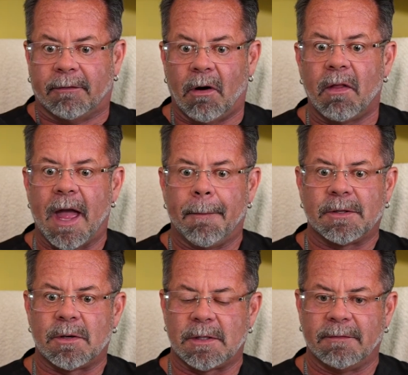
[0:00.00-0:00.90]
of all the
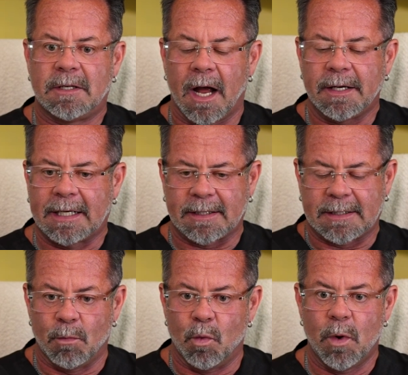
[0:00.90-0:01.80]
episodes I've done to get
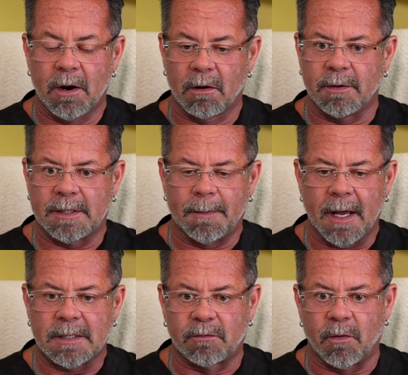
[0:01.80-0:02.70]
some weird
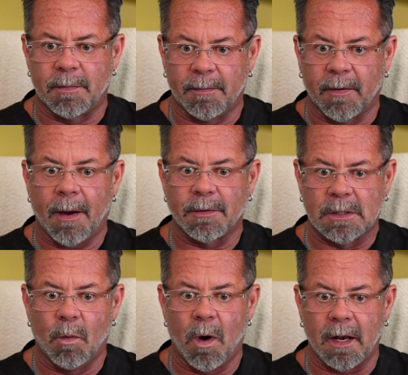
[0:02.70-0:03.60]
responses from people, that was
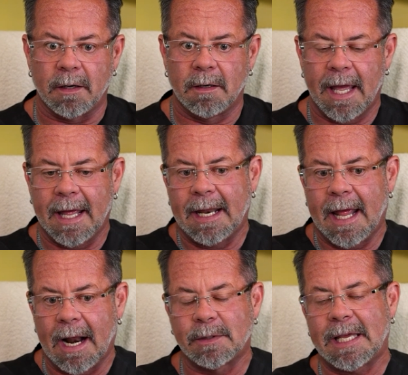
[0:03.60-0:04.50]
the one. And
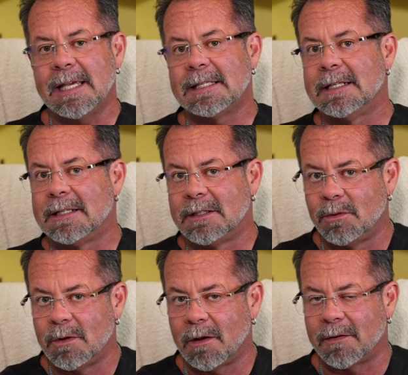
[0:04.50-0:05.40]
I was hesitant to
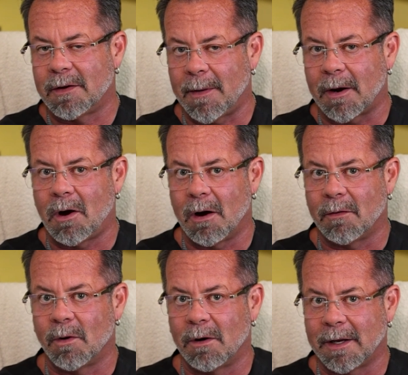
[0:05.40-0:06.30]
do another thing about
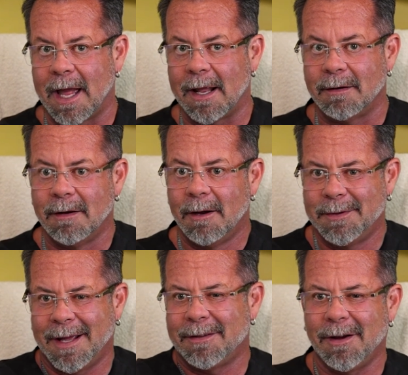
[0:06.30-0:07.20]
carnivore again,
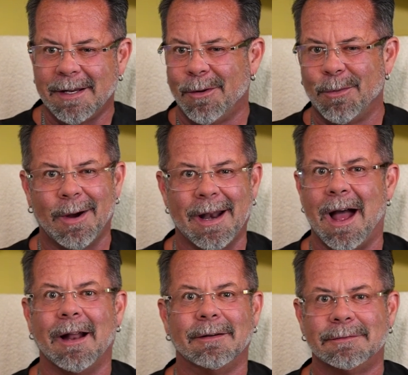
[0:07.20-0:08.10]
but then I thought, you know, why
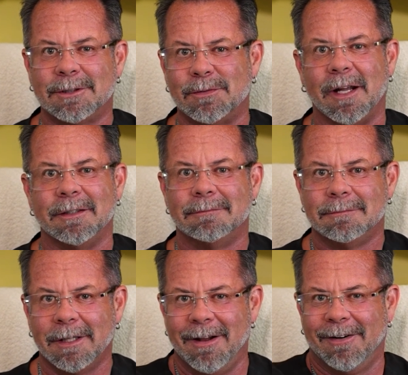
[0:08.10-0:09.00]
not? It's fun.
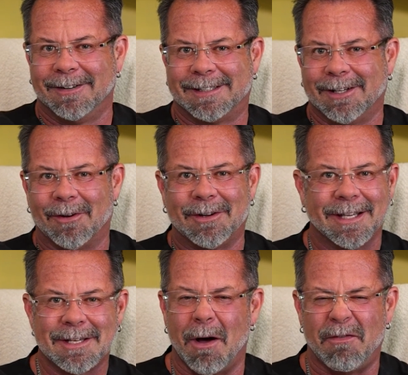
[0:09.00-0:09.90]
You know, it's
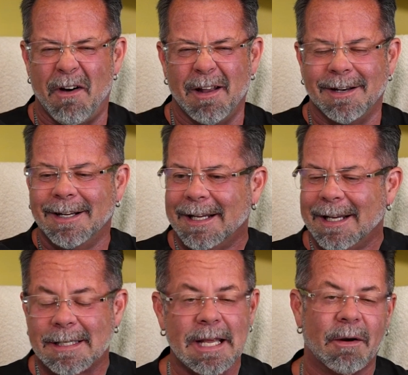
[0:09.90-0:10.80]
all fun.
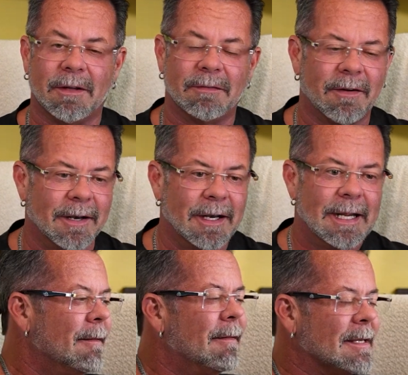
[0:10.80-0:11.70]
It's not really fun.
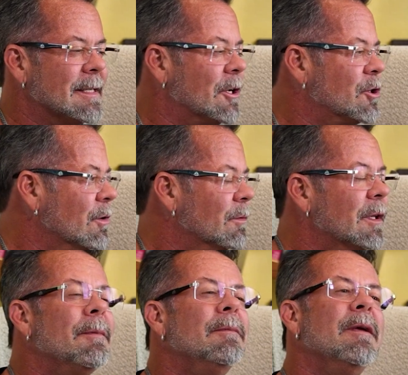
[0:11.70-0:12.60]
That's not true.
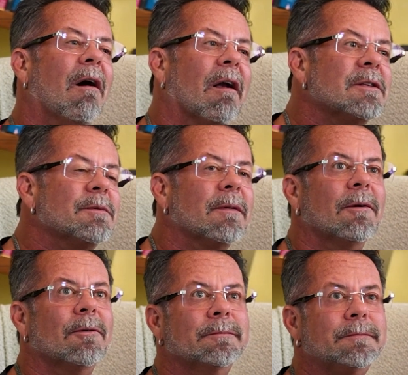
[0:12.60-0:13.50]
Let me be honest with you.